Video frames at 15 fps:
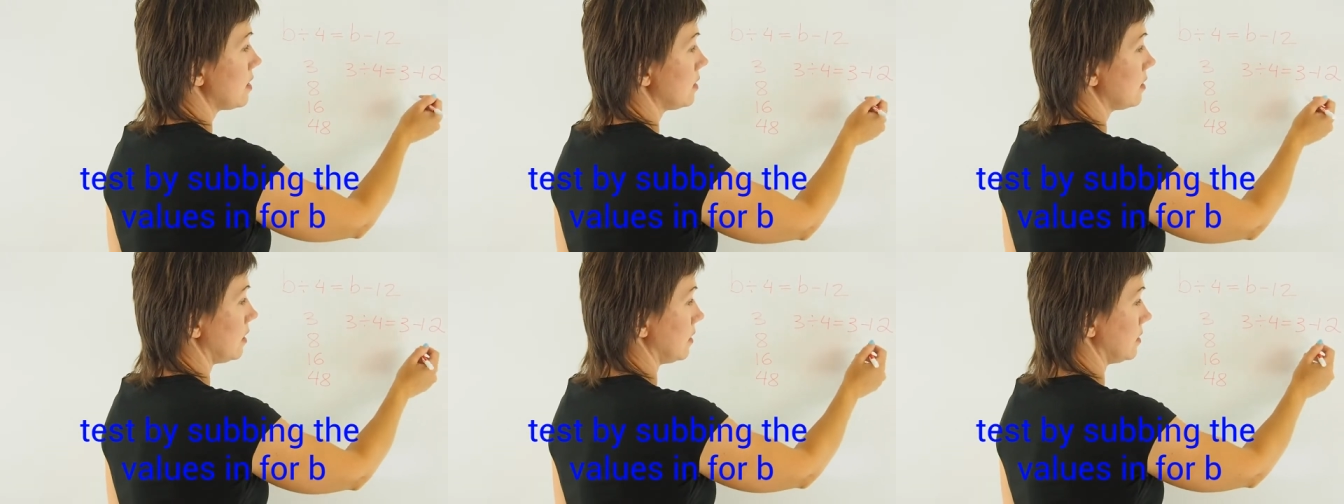
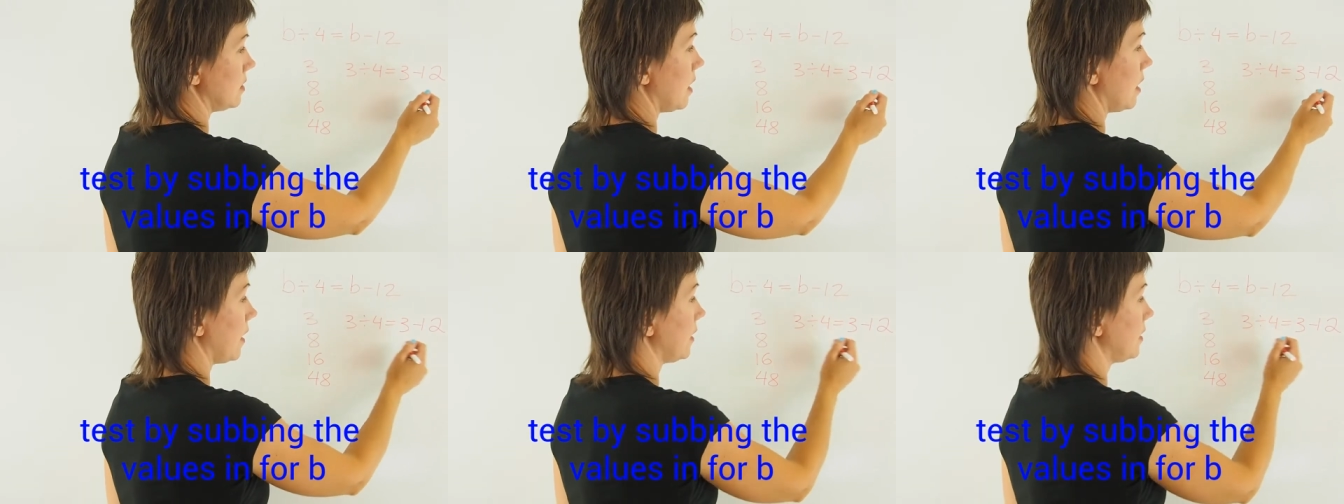a uh,
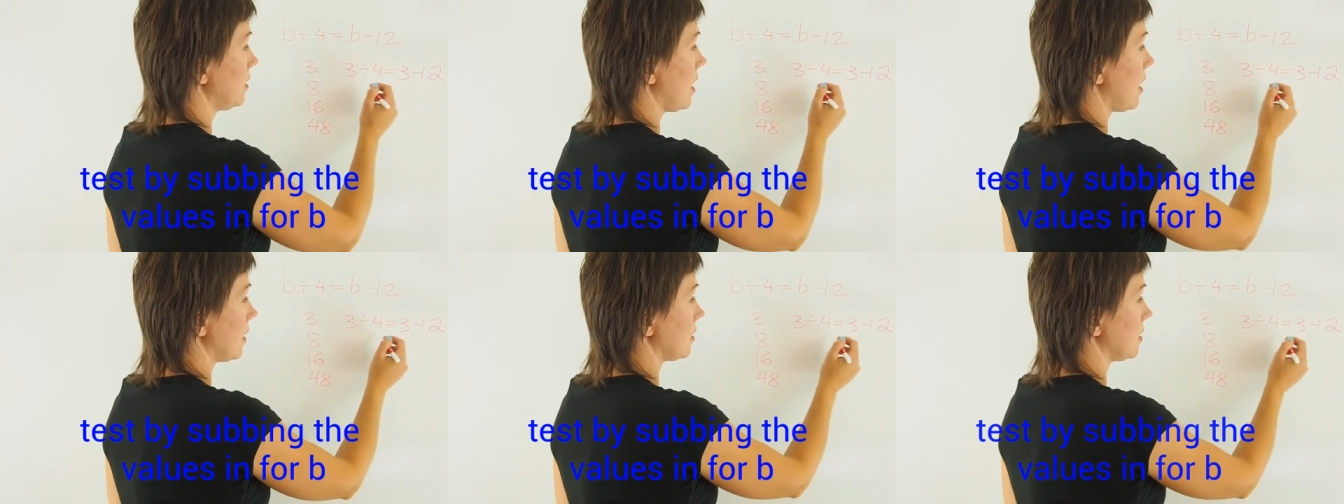9
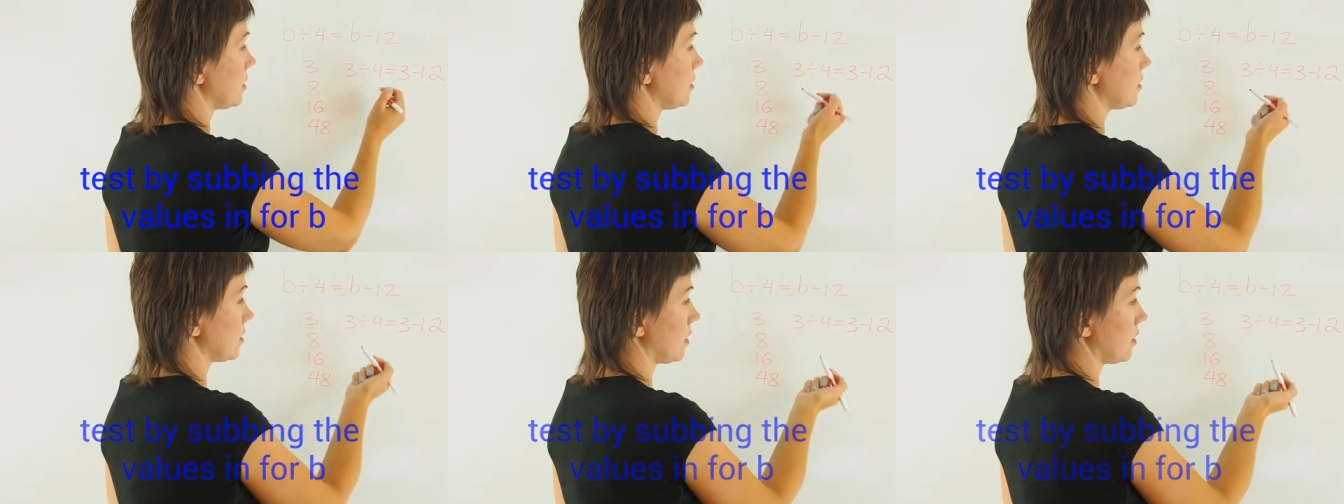and
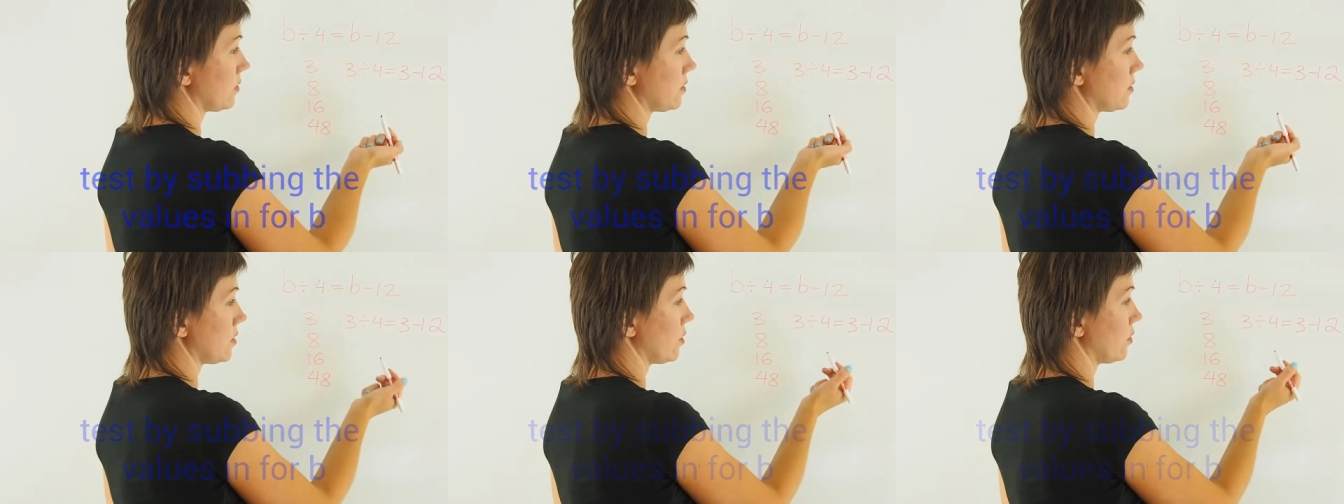here i have
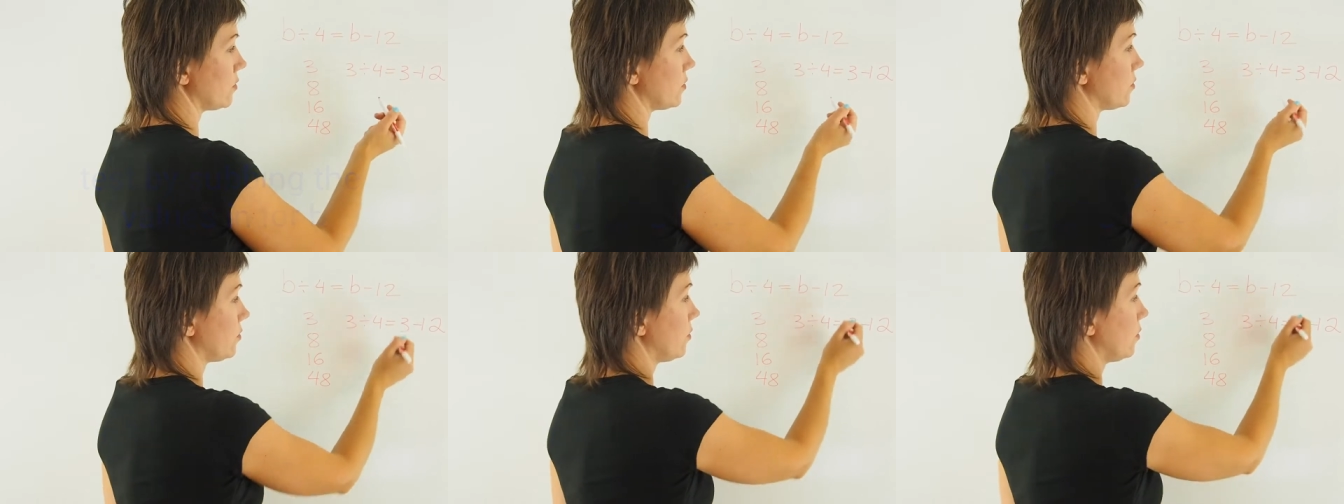3 over
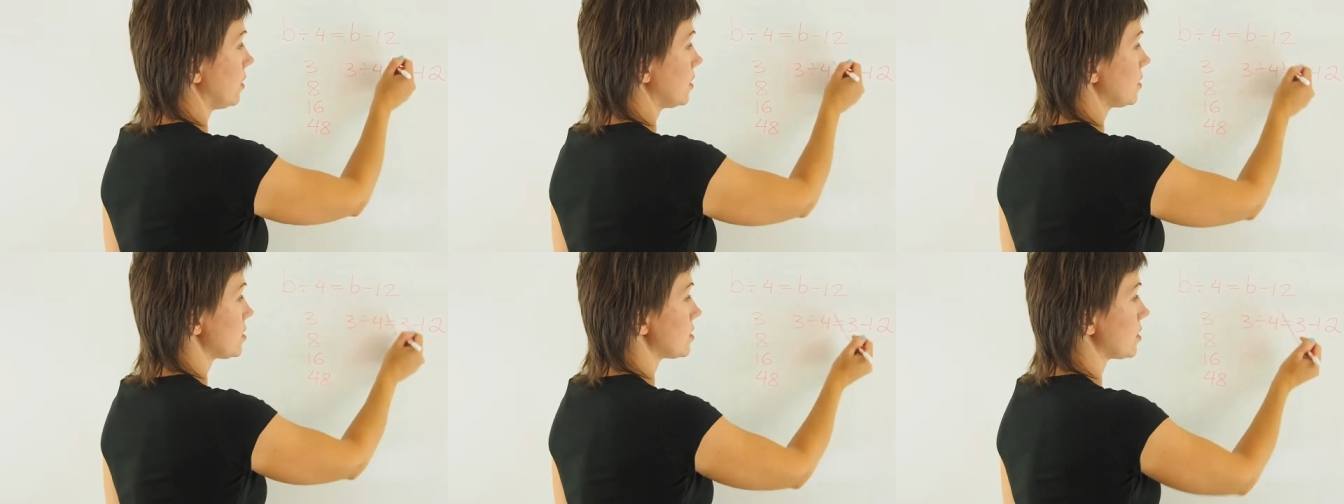
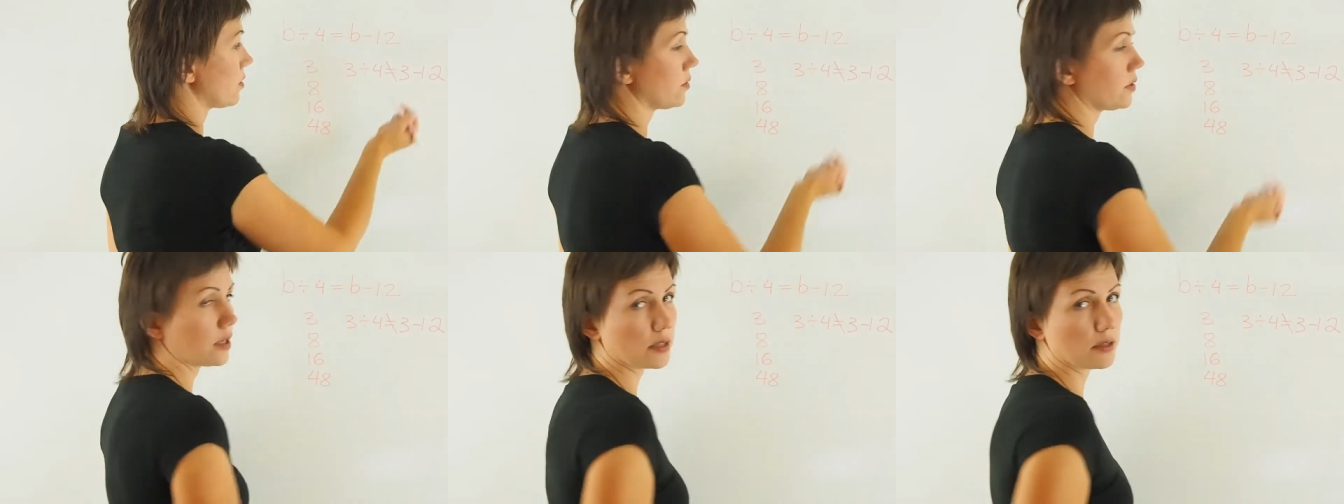4 so
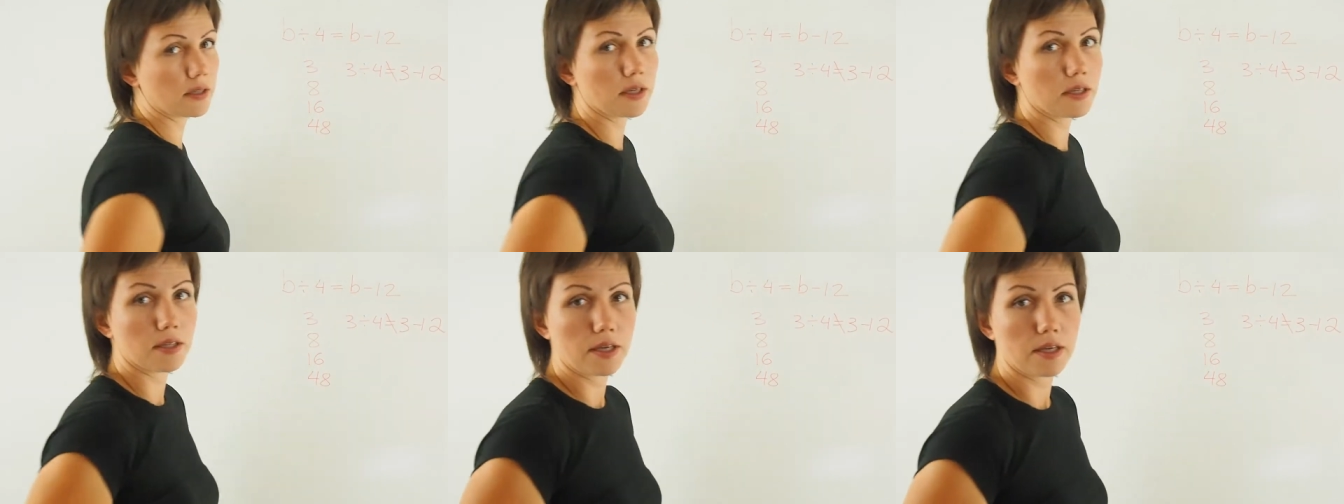it
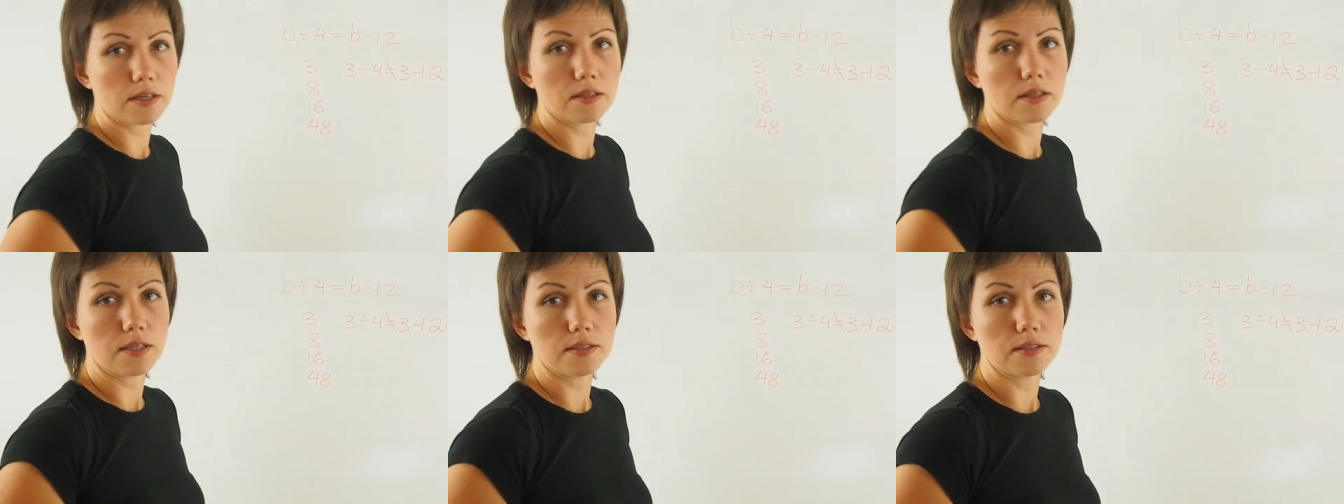
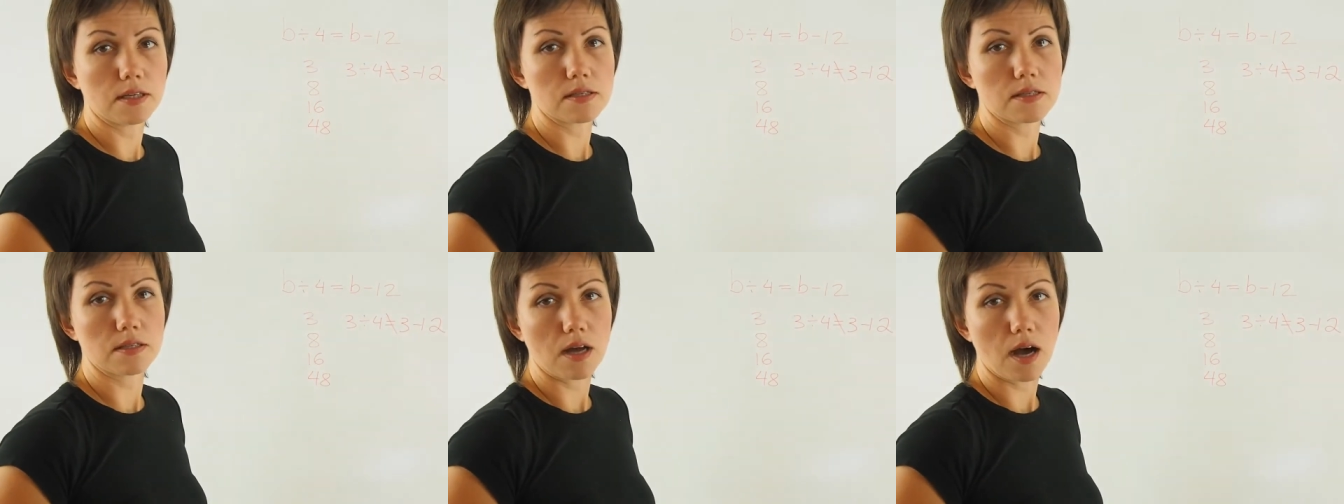clearly
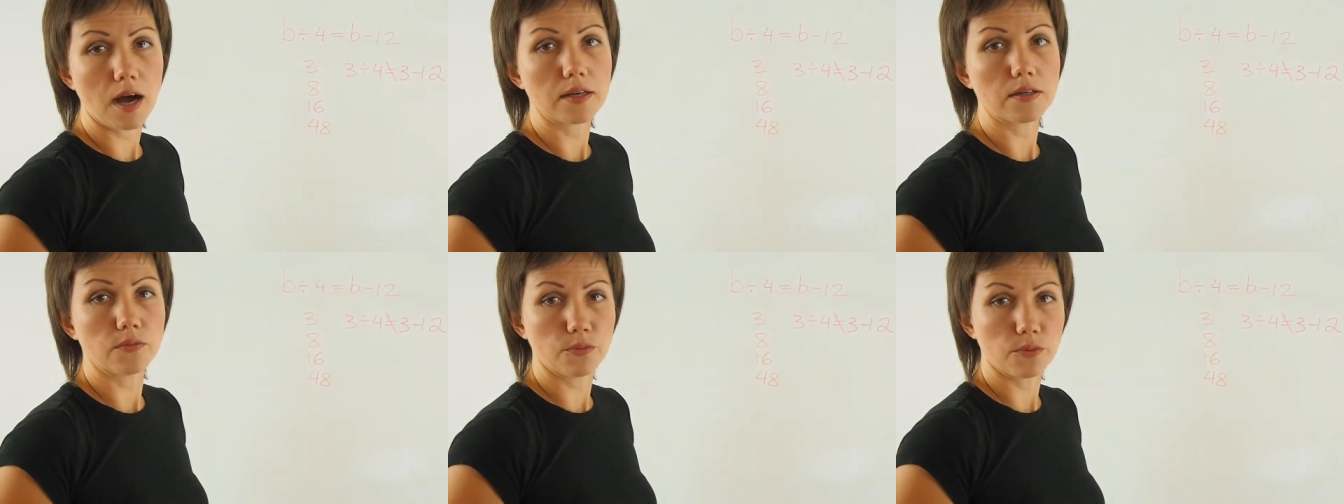does not
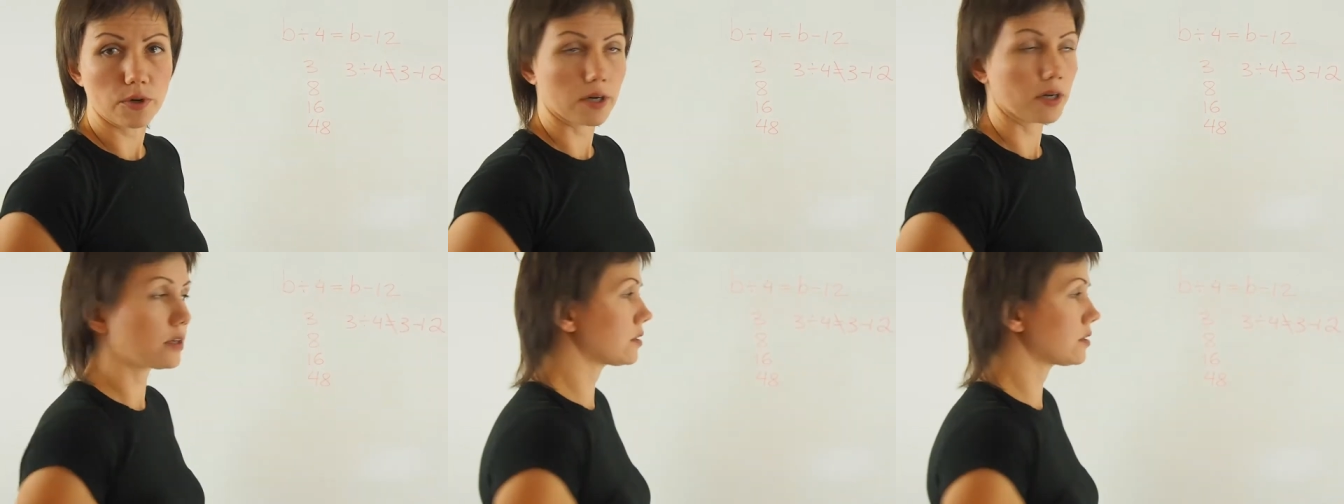work